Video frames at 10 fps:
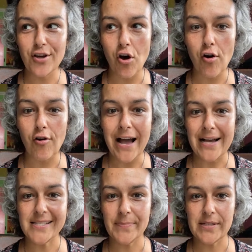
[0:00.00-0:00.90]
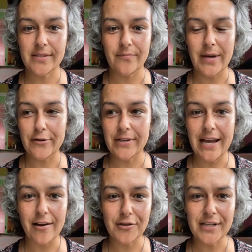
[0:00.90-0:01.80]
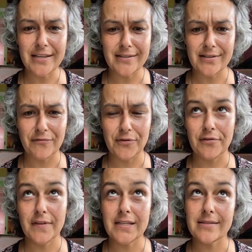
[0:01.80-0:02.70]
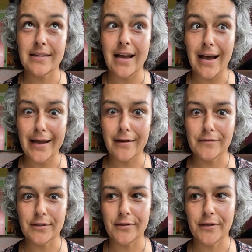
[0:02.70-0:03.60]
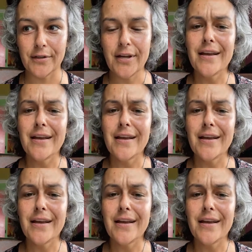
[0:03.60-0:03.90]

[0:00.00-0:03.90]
all aspects of my reality except for the things that I have to learn.